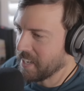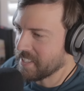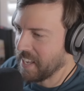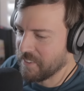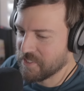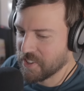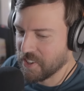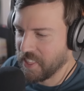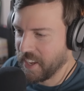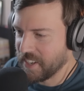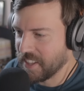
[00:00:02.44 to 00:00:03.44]
2 days after
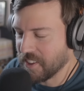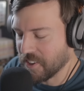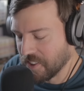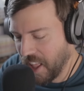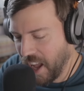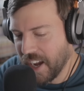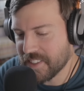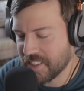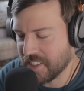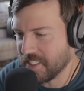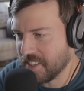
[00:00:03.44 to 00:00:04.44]
they did their
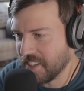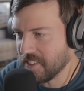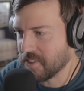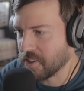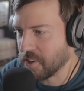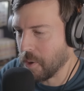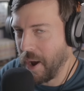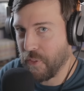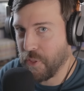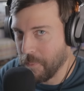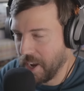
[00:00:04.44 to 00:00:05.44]
last teaser
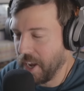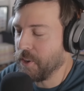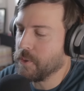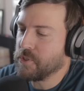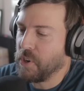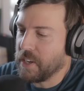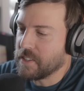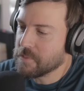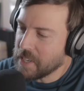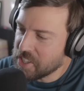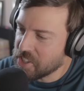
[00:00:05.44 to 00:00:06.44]
about the manual
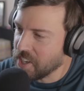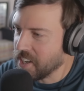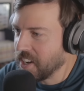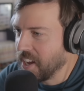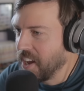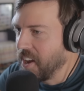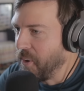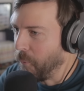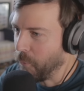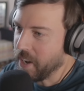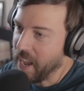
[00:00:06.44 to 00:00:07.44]
transmission,
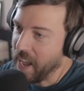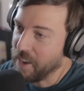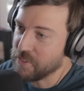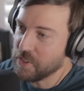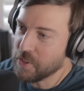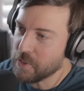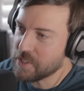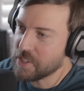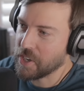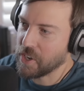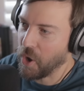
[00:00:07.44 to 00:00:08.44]
we have new
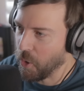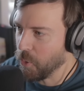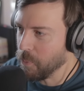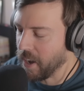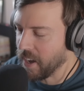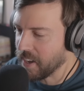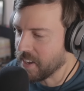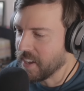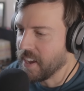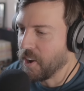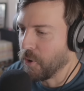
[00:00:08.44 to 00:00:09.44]
Tacoma.
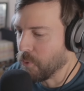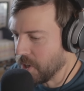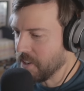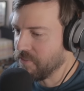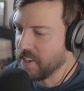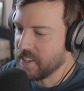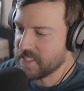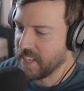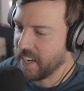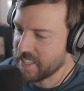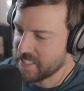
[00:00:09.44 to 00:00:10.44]
Reveal
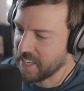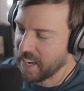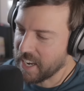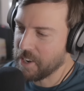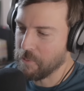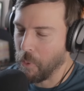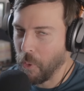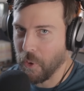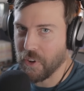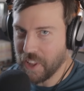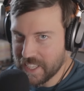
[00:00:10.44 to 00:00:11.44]
date and
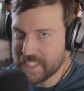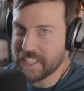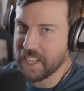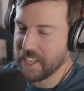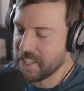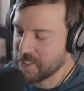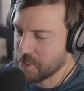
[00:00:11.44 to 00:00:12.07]
more. Let's get